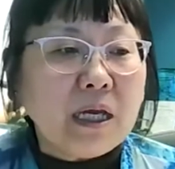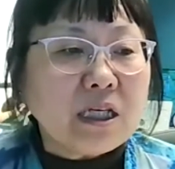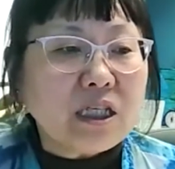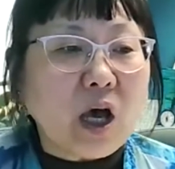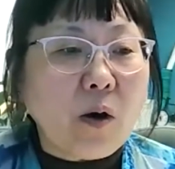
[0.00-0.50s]

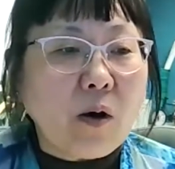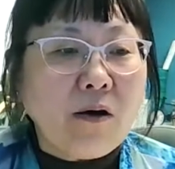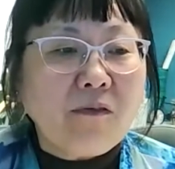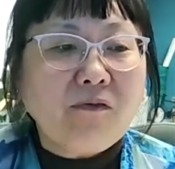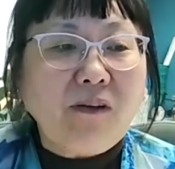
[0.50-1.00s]
So
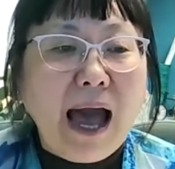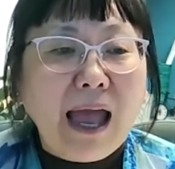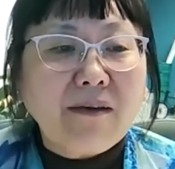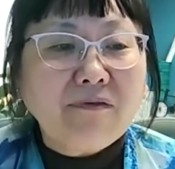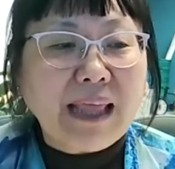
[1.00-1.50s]

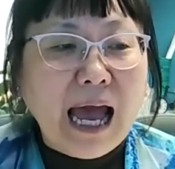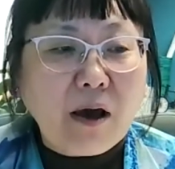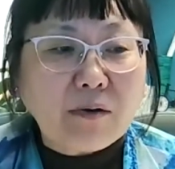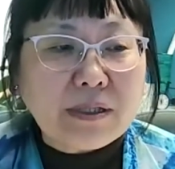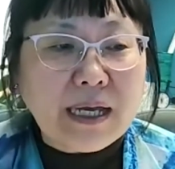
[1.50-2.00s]

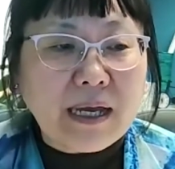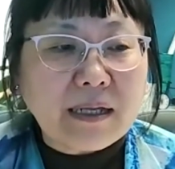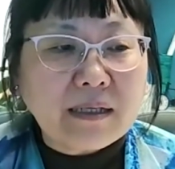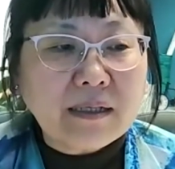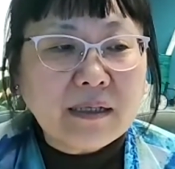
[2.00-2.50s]

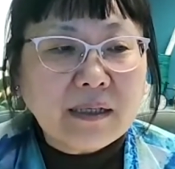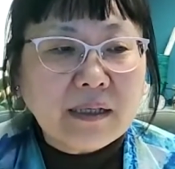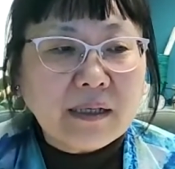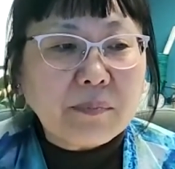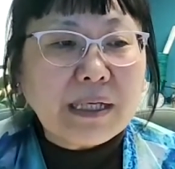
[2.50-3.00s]
5,000
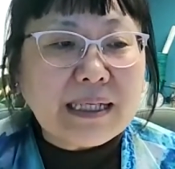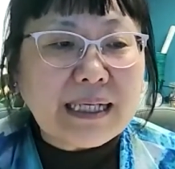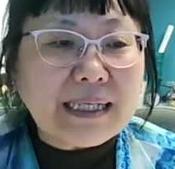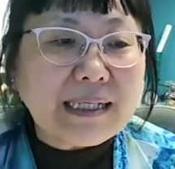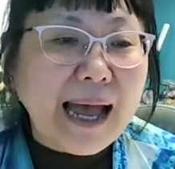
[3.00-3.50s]

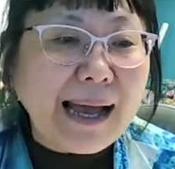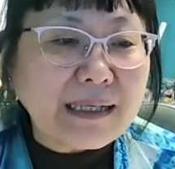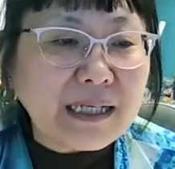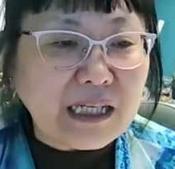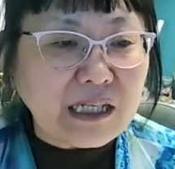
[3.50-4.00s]
business
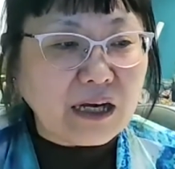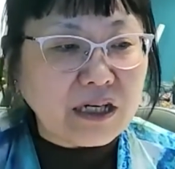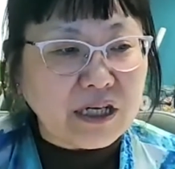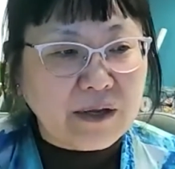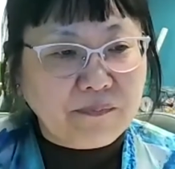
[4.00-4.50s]
tax
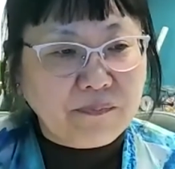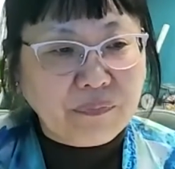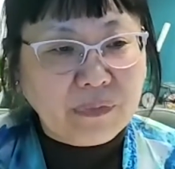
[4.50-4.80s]
deduction.